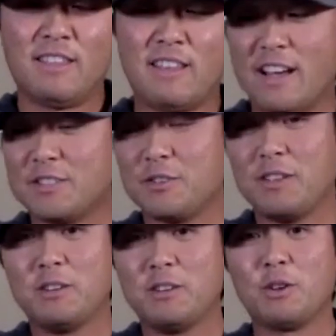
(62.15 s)
the answer
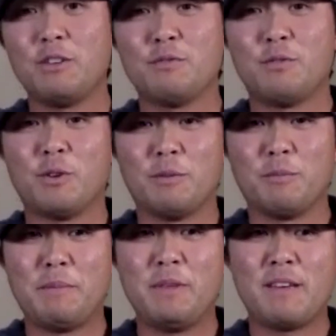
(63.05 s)
that you're looking for. Maybe they've